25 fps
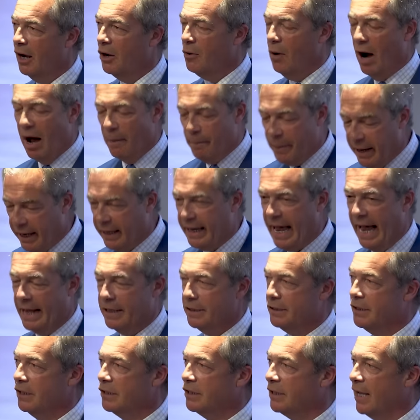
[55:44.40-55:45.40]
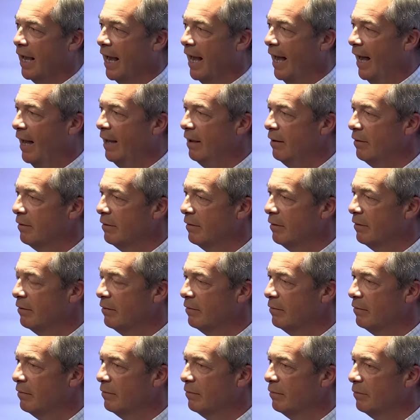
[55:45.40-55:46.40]
Quite a big cancer scare,
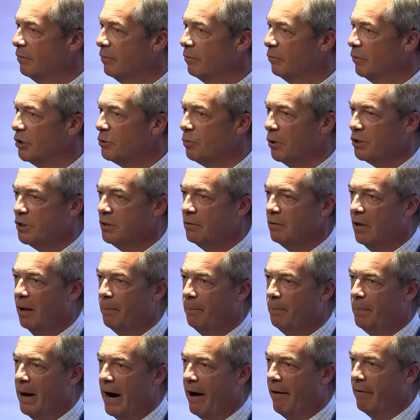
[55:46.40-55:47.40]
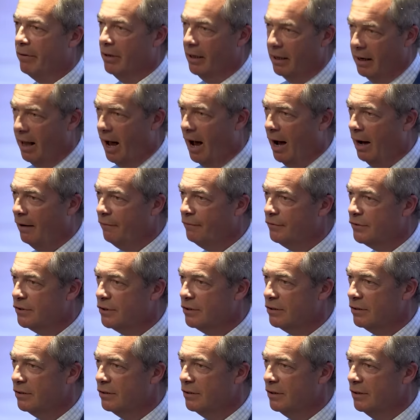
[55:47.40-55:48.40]
which wasn't a barrel of
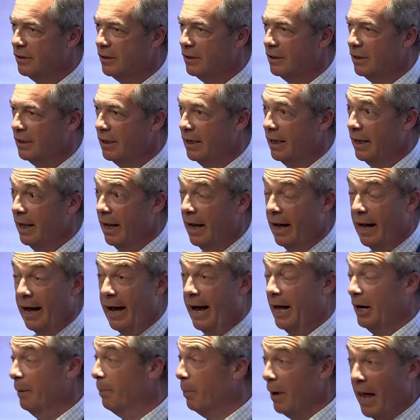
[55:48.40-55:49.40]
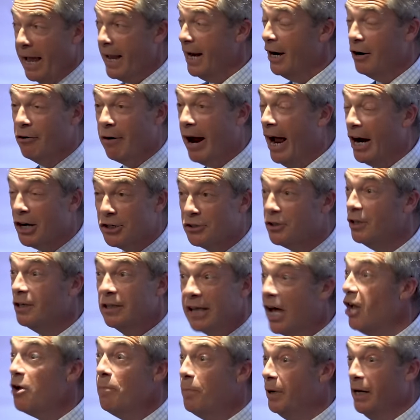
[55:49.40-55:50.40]
laughs, and a plane crash
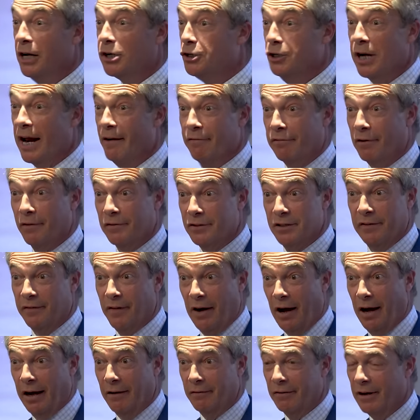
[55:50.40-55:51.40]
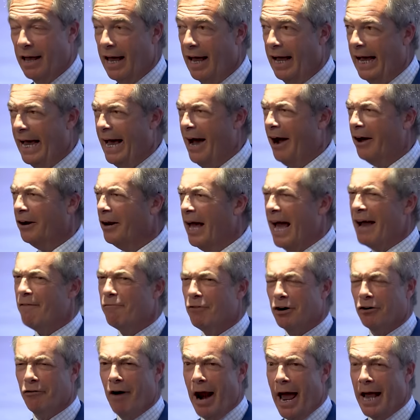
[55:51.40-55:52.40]
that nobody should ever have survived. How can I
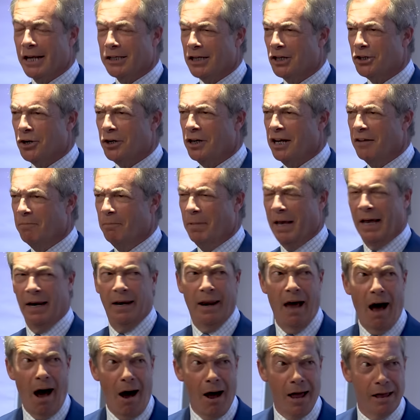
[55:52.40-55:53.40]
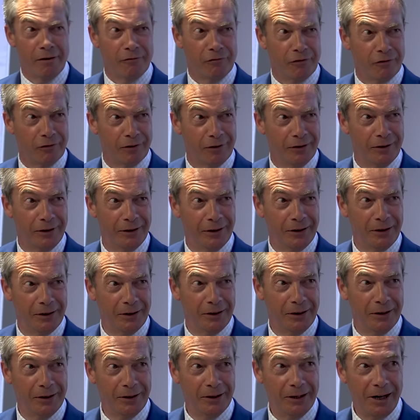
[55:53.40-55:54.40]
have regrets? I shouldn't even be alive.
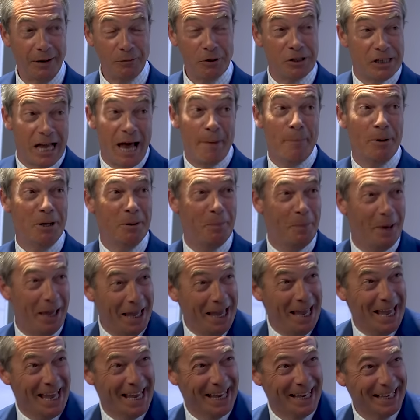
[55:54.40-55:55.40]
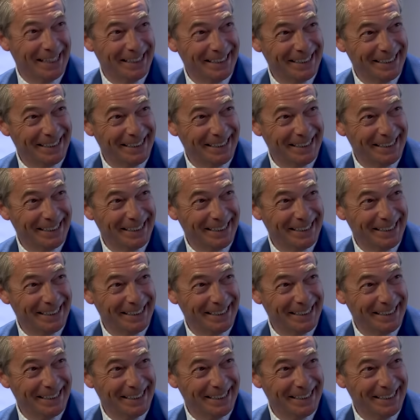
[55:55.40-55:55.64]
I'm just happy to be here.